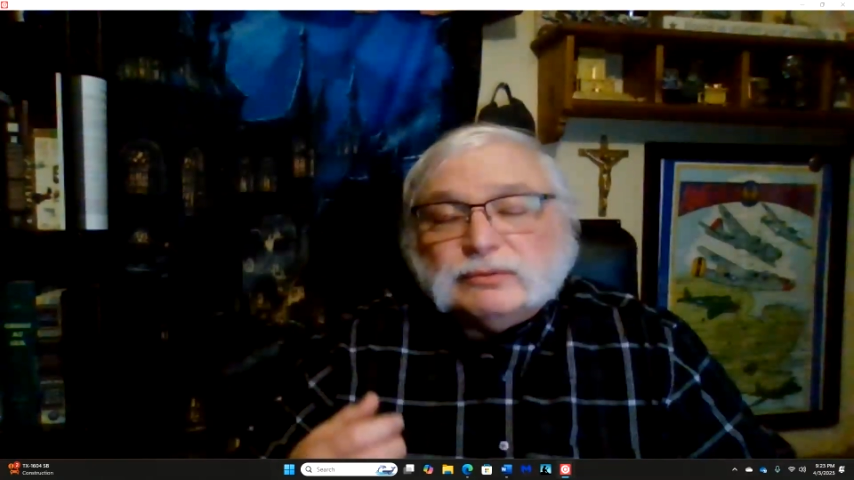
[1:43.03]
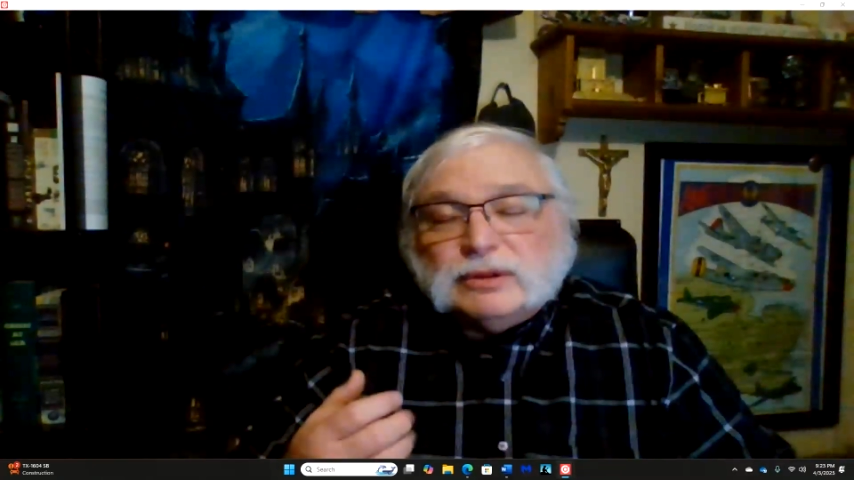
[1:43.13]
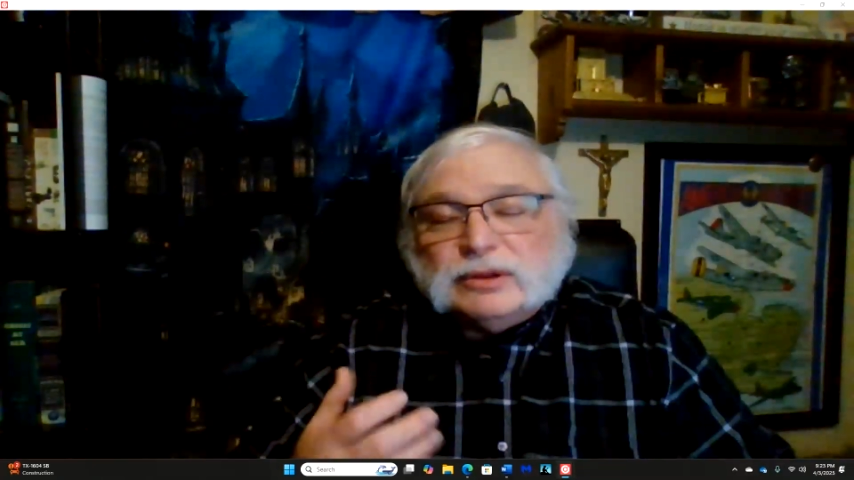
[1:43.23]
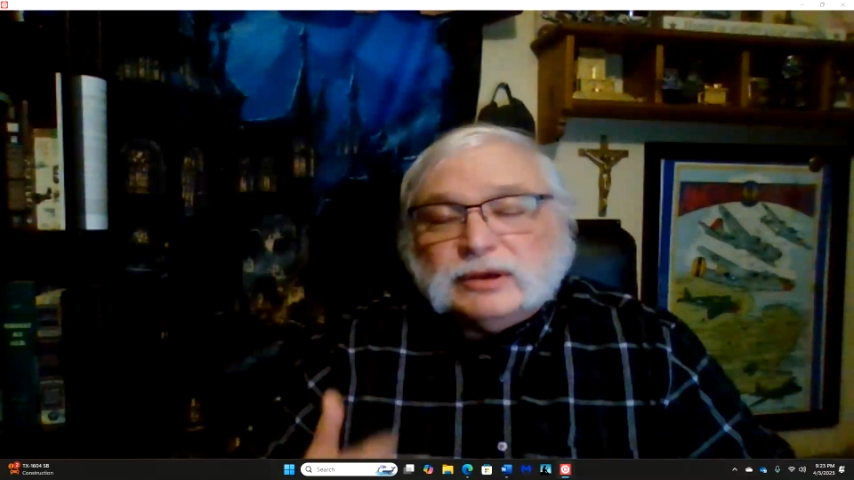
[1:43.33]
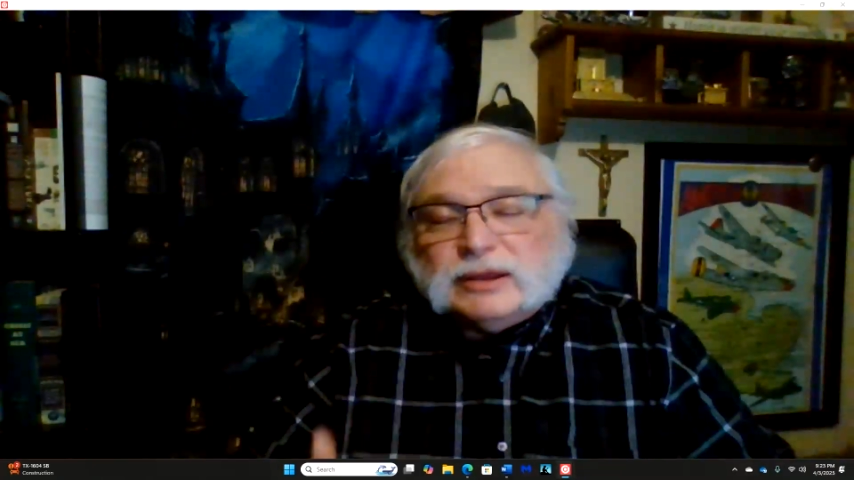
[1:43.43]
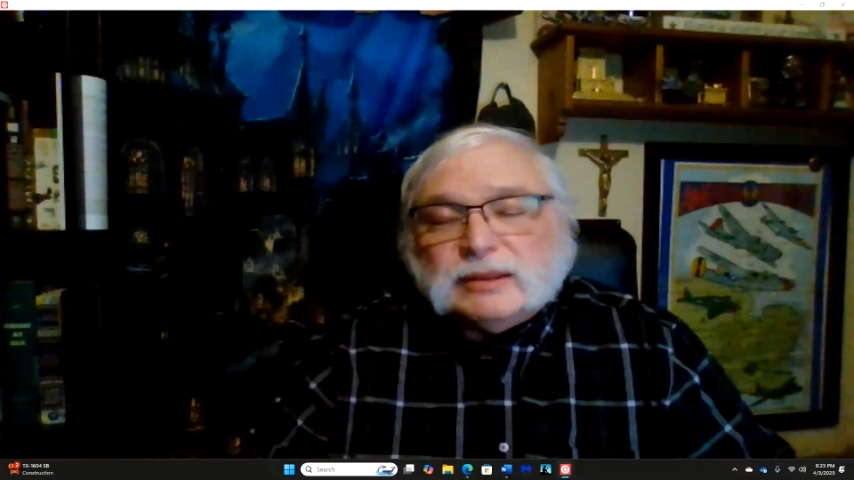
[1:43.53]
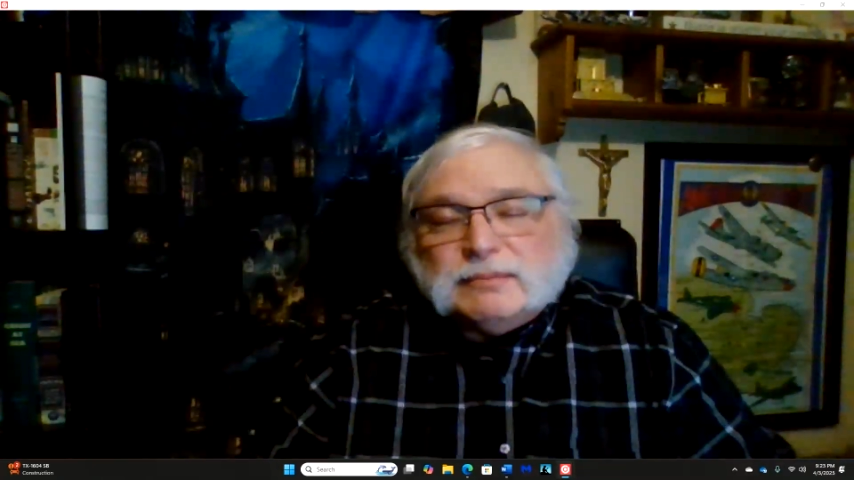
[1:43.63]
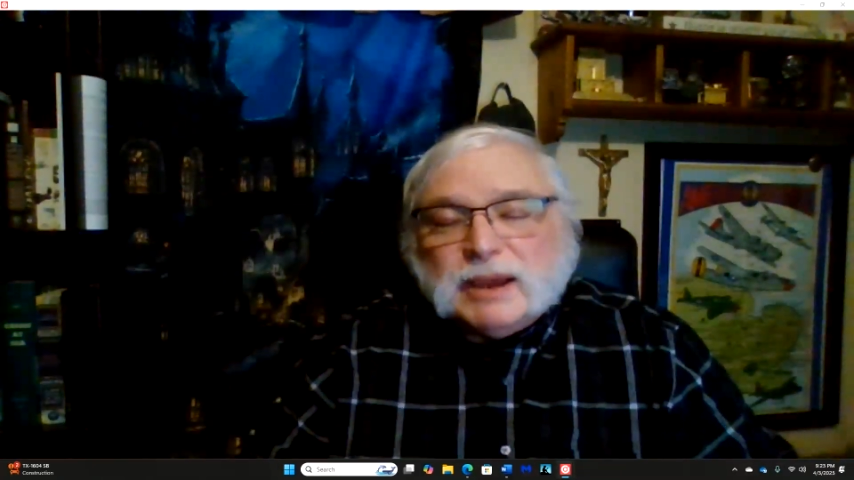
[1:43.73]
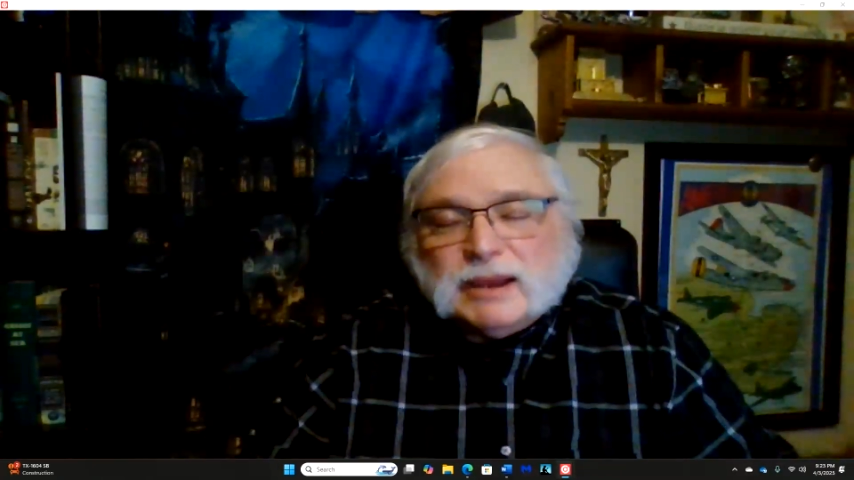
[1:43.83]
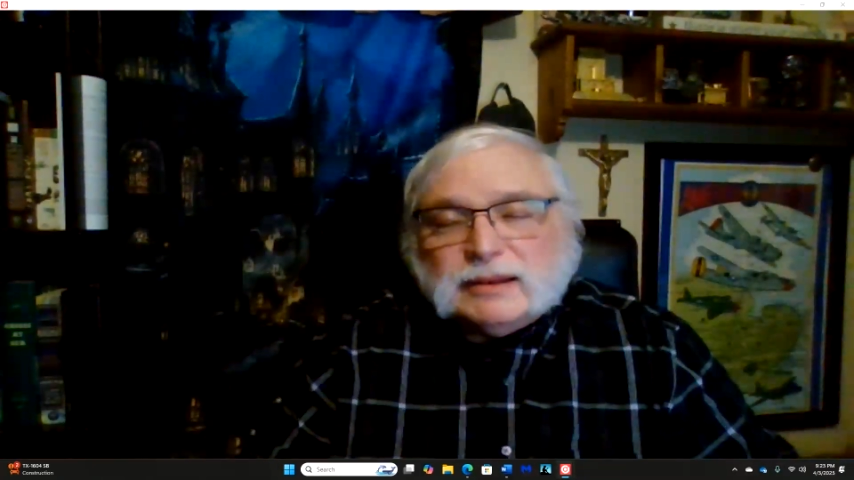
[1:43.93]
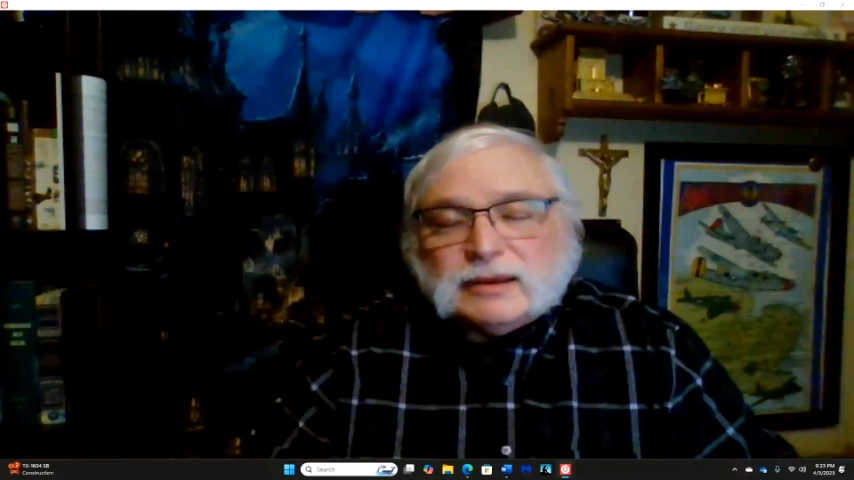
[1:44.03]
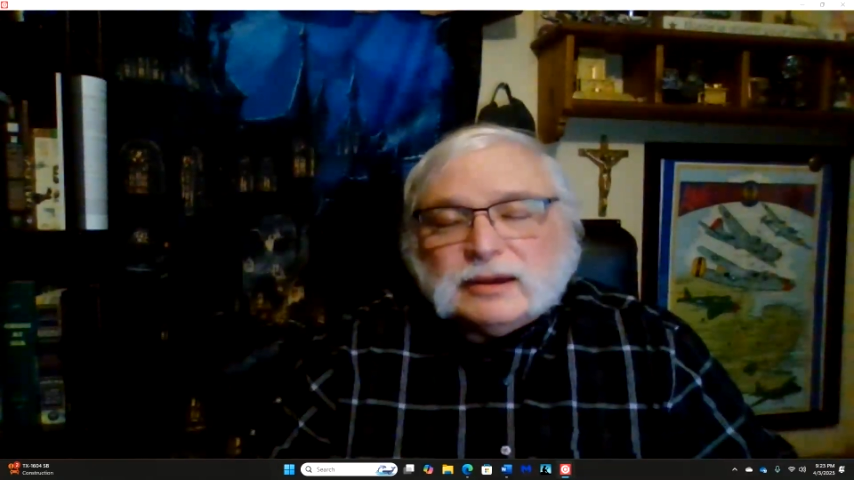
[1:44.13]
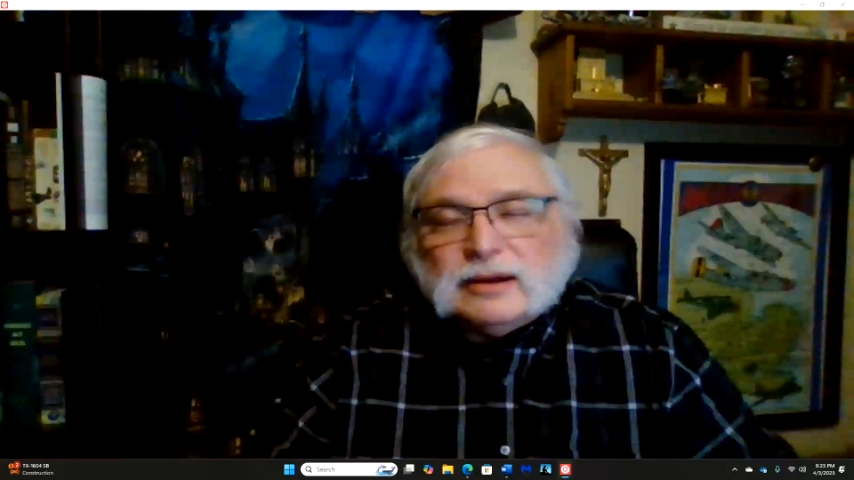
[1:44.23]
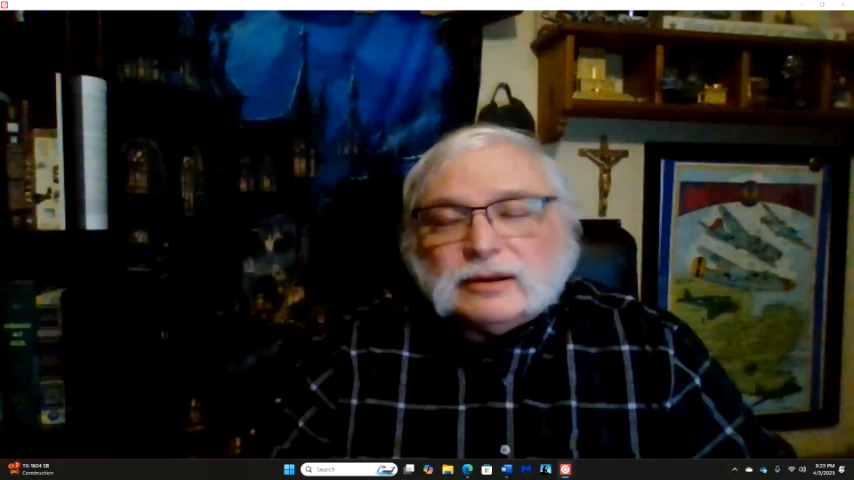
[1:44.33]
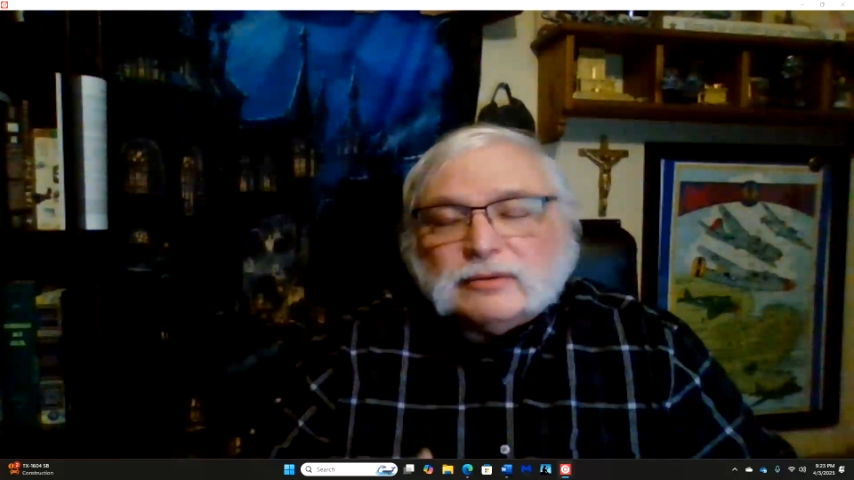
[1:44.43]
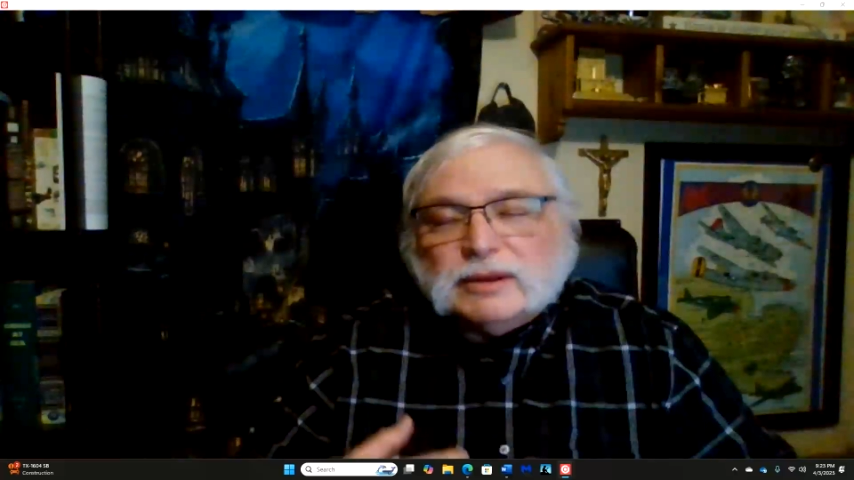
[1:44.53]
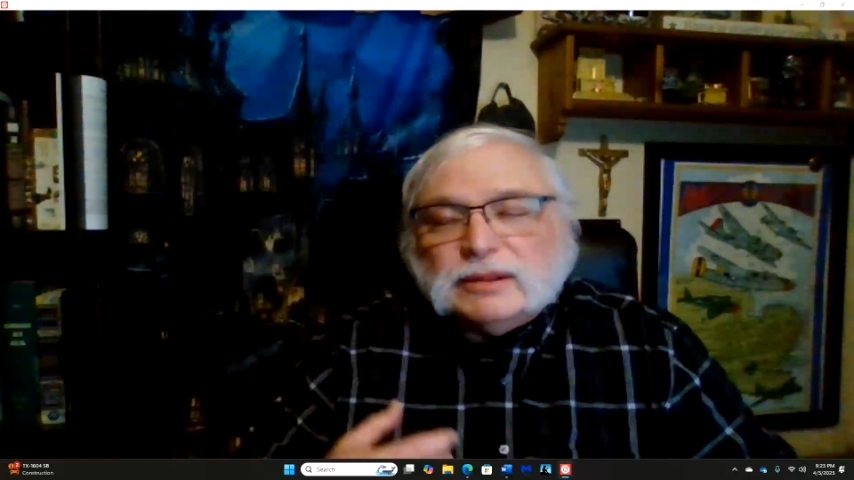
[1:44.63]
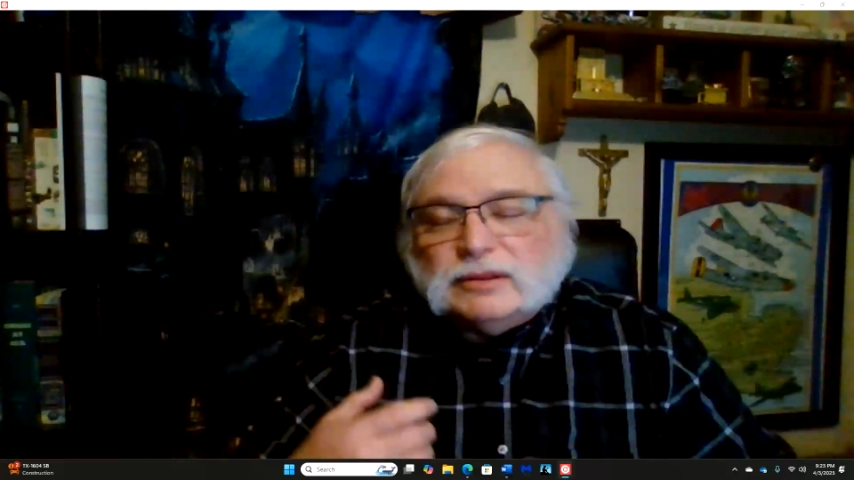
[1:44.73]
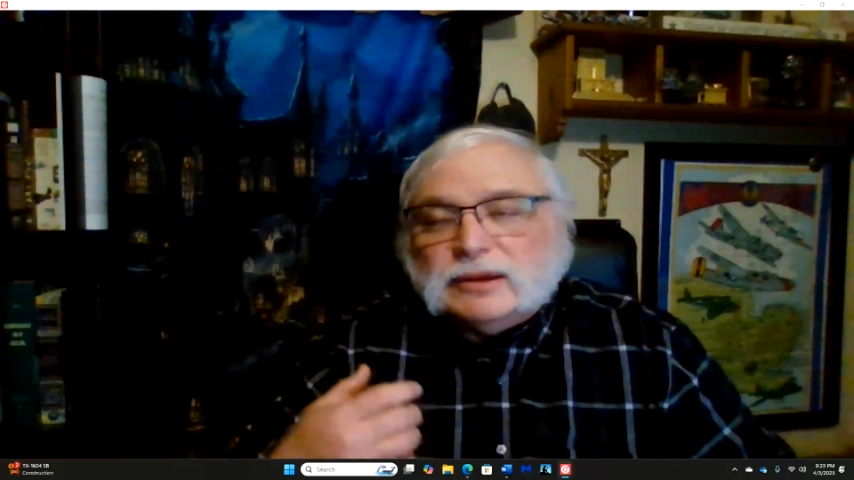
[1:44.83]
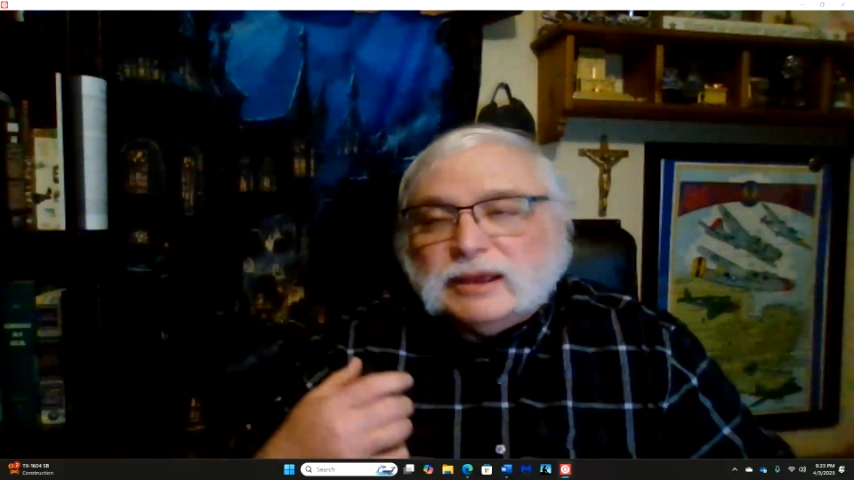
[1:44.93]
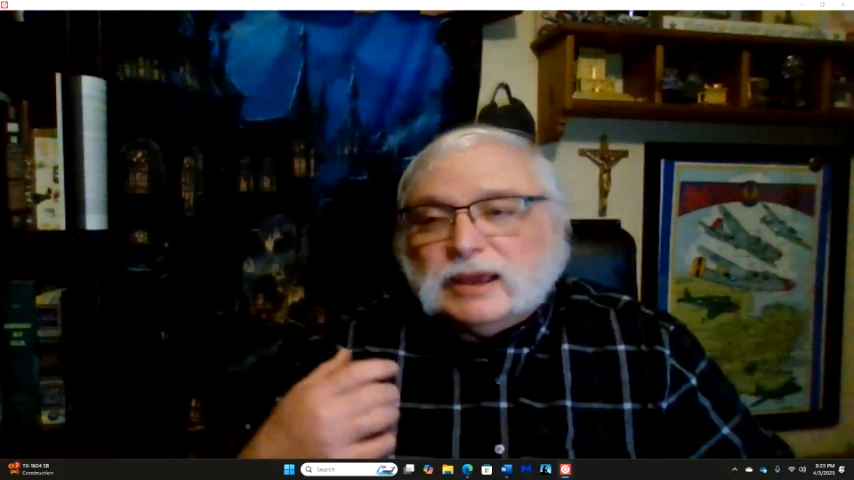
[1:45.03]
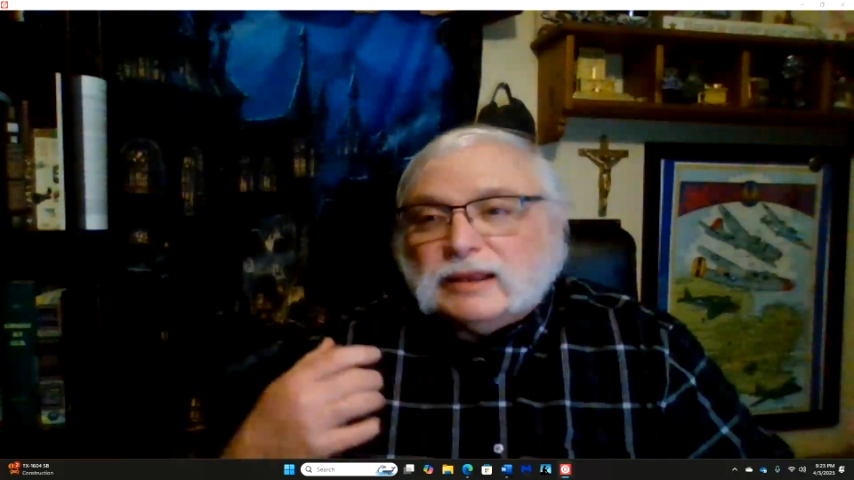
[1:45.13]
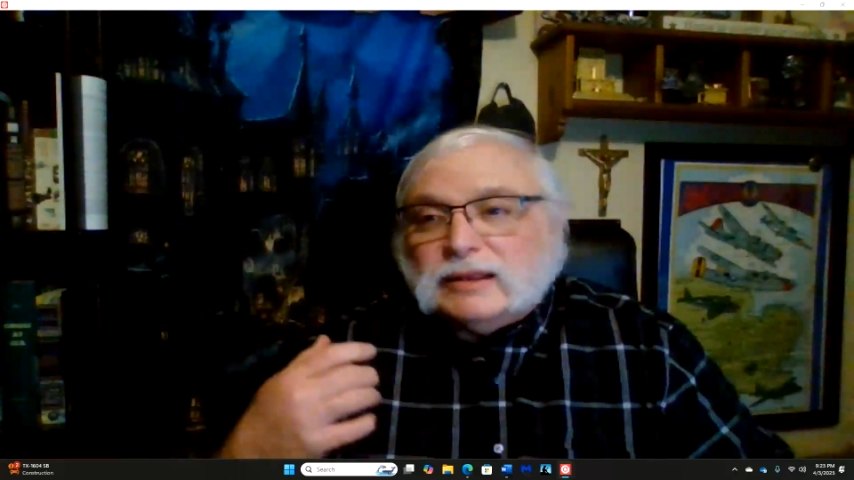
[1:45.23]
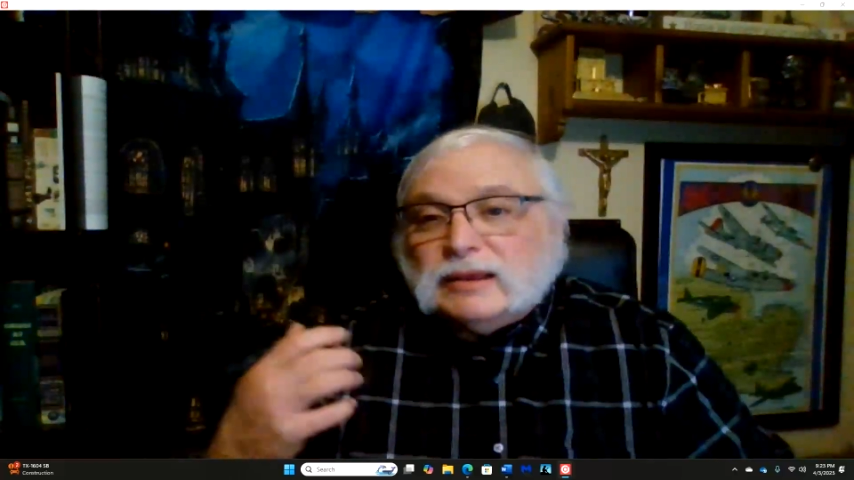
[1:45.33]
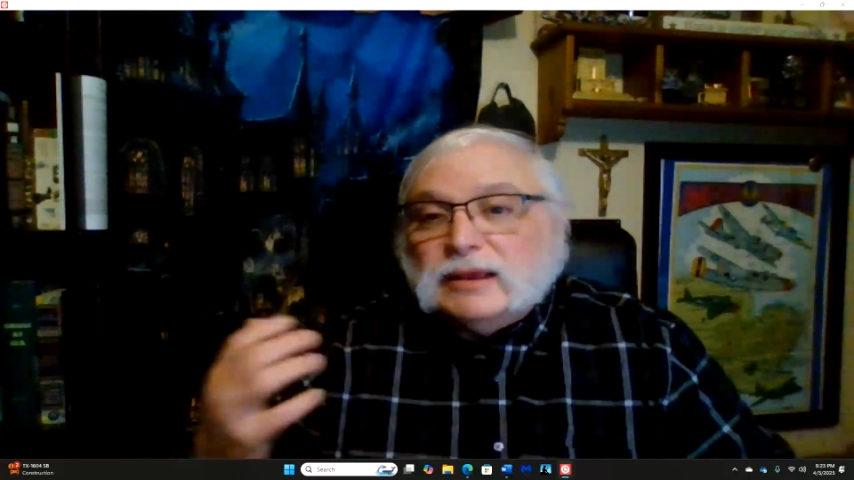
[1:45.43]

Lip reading: we look at the Magna Carta, we look at